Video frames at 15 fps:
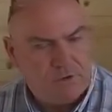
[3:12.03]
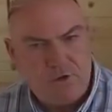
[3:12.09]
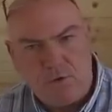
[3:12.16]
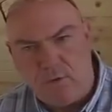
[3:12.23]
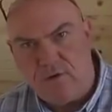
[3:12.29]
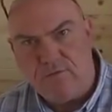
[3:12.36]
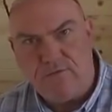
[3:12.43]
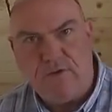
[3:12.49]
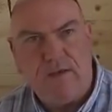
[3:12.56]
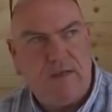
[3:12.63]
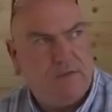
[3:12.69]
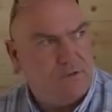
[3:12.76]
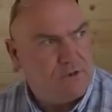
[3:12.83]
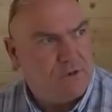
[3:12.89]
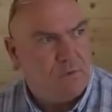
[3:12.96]
doing the
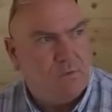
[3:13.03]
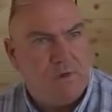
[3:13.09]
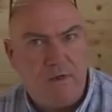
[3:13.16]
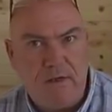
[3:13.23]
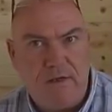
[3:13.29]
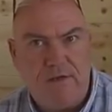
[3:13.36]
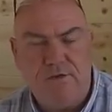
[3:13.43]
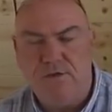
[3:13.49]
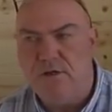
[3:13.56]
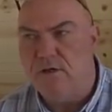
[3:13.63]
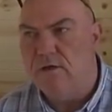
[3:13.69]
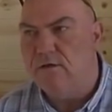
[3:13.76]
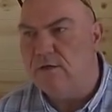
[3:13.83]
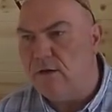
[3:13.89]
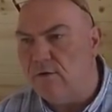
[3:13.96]
van, sorting the house
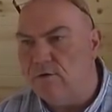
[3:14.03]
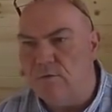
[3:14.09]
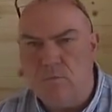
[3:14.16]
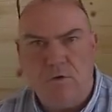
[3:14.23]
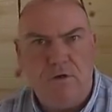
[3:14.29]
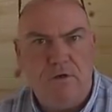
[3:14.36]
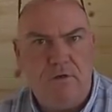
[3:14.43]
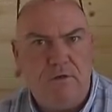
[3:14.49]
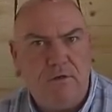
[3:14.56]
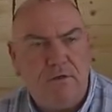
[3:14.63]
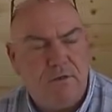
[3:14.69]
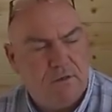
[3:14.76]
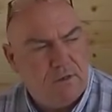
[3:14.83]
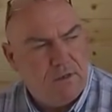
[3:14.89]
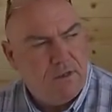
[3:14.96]
out, going to work,
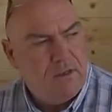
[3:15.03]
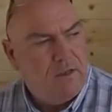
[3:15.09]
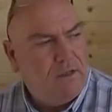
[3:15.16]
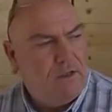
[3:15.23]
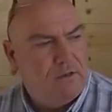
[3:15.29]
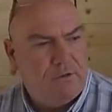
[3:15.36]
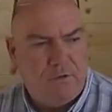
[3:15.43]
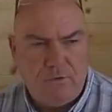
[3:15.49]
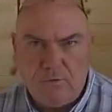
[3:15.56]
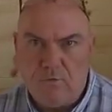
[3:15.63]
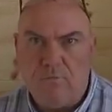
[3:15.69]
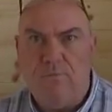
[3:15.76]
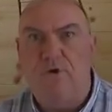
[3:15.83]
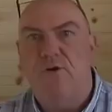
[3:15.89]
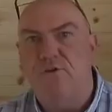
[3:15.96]
doing all
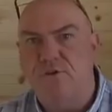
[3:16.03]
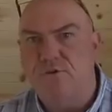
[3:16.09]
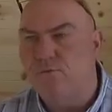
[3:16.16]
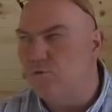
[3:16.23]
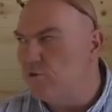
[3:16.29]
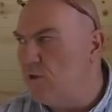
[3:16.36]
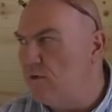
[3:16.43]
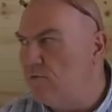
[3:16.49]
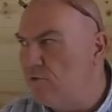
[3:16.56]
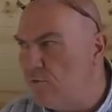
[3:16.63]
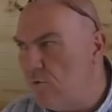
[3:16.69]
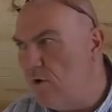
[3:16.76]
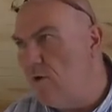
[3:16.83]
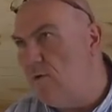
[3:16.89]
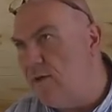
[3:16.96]
the personal stuff
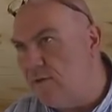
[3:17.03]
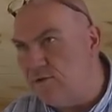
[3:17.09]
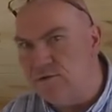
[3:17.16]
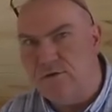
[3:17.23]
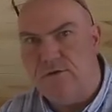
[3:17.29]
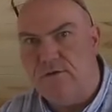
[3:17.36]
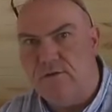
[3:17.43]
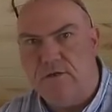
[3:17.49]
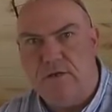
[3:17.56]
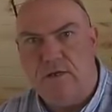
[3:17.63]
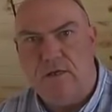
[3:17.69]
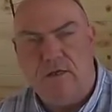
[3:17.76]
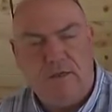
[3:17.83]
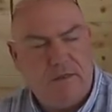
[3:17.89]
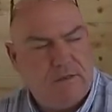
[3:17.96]
as well outside of
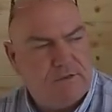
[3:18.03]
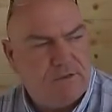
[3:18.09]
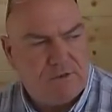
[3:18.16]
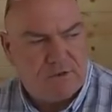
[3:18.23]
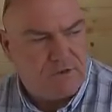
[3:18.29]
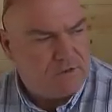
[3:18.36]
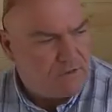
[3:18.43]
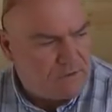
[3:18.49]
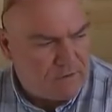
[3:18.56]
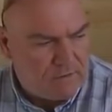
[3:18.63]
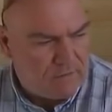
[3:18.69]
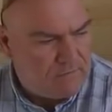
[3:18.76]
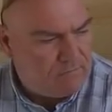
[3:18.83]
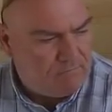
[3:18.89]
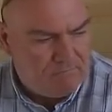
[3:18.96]
that. It's just,
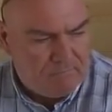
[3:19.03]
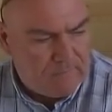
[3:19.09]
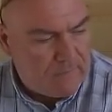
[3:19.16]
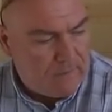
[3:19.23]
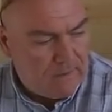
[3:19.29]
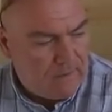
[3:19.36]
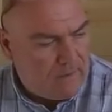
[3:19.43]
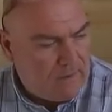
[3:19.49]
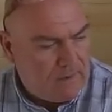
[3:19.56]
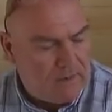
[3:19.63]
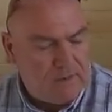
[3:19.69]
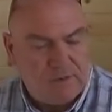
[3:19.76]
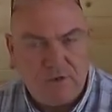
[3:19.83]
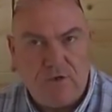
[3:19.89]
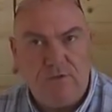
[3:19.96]

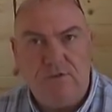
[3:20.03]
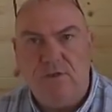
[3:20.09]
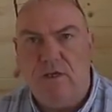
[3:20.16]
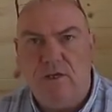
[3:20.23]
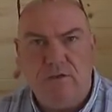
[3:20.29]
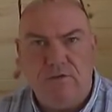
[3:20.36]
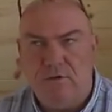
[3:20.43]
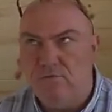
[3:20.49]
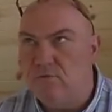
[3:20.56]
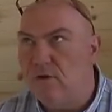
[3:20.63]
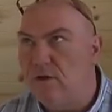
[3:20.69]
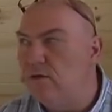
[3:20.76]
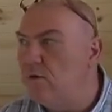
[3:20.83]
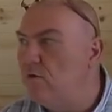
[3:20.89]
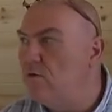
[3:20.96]
it's hard to get your head
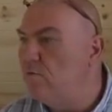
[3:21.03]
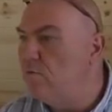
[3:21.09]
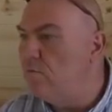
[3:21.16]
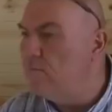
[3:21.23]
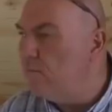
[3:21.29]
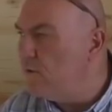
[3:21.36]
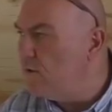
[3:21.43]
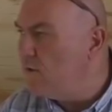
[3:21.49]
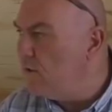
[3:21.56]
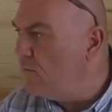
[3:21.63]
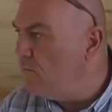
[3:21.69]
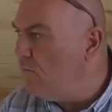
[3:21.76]
around it all. But